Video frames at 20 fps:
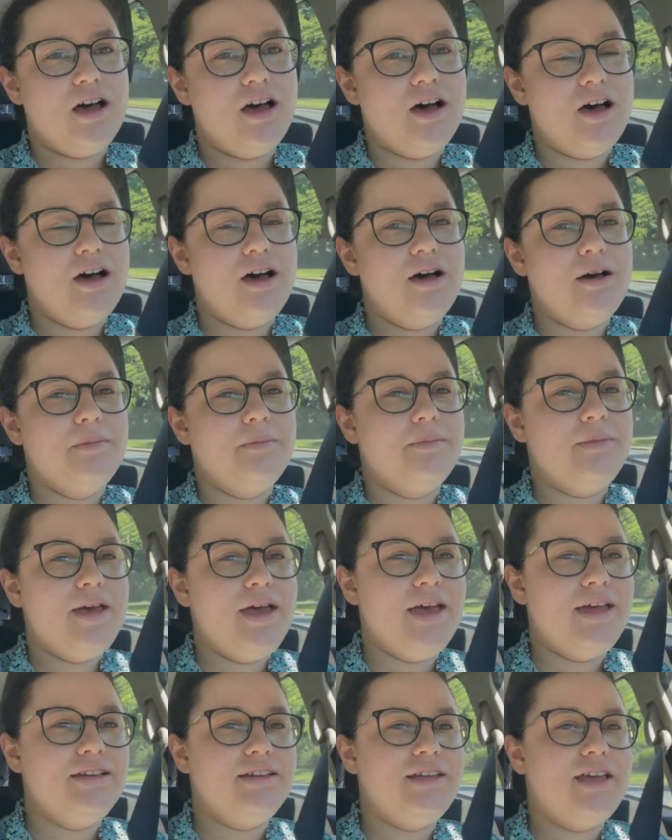
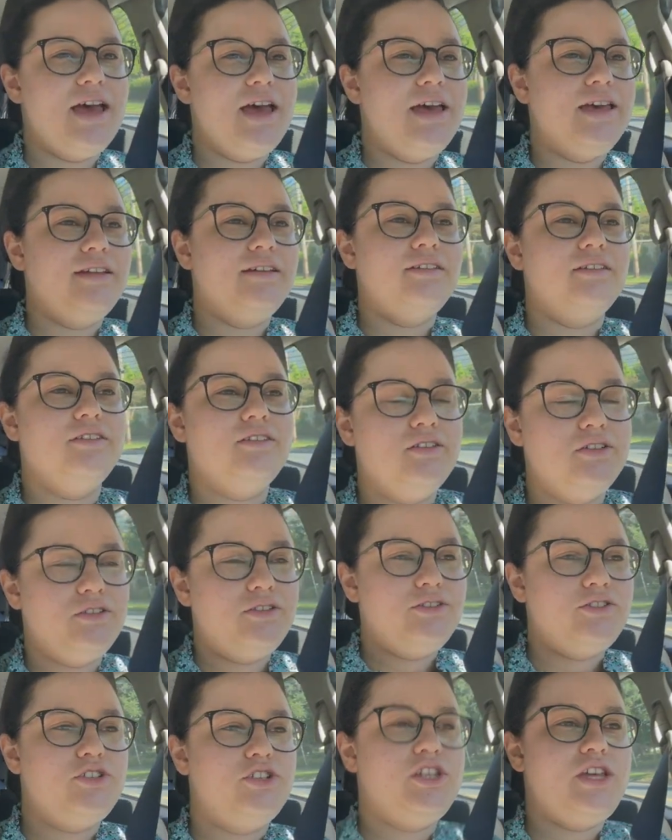And yet
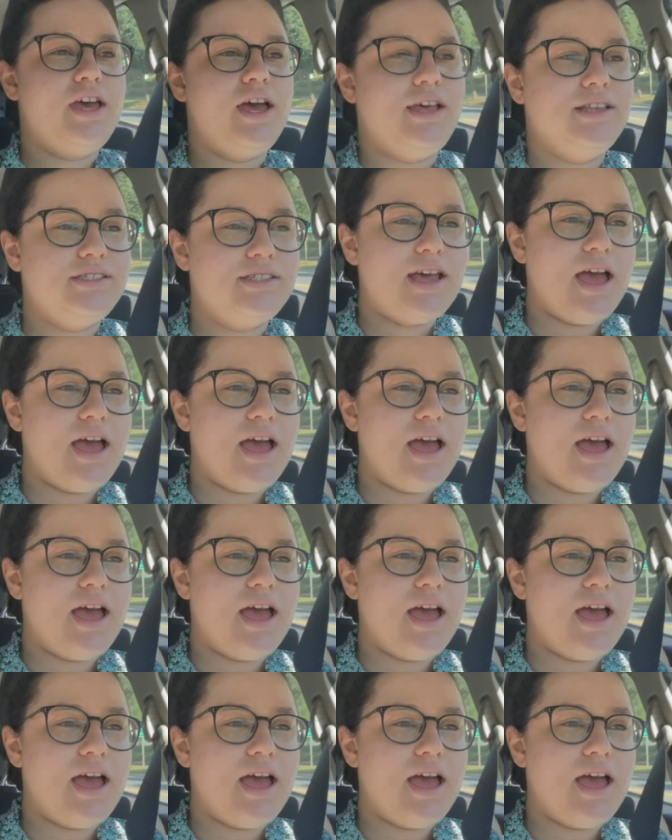she has